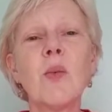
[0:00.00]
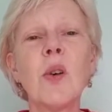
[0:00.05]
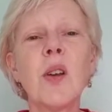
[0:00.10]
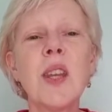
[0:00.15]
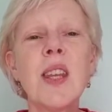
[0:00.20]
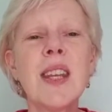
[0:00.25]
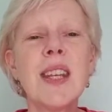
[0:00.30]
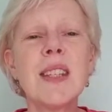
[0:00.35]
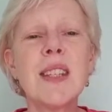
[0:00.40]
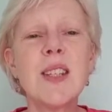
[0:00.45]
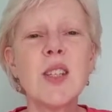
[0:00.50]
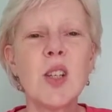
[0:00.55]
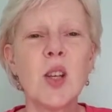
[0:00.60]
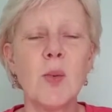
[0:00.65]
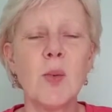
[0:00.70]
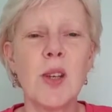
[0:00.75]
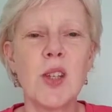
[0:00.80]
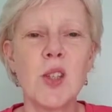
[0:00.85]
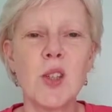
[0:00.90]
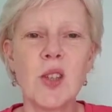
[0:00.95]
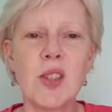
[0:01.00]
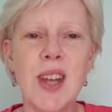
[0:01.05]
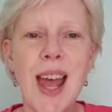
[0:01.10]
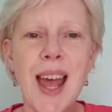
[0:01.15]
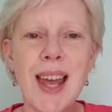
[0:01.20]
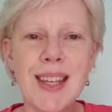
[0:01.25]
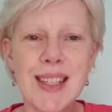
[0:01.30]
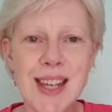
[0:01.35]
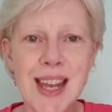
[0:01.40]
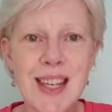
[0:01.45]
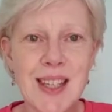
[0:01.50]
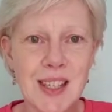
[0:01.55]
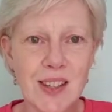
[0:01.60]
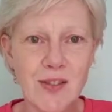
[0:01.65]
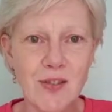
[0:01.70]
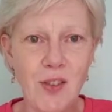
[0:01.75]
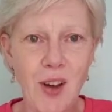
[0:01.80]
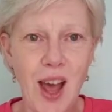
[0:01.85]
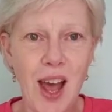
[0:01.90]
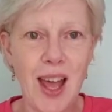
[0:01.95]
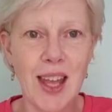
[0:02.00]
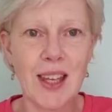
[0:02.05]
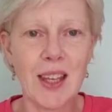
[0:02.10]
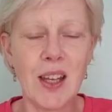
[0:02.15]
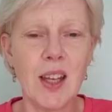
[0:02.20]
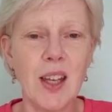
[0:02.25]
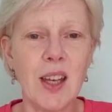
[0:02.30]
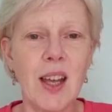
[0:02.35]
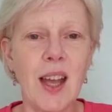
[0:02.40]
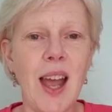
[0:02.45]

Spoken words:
you need to do is just identify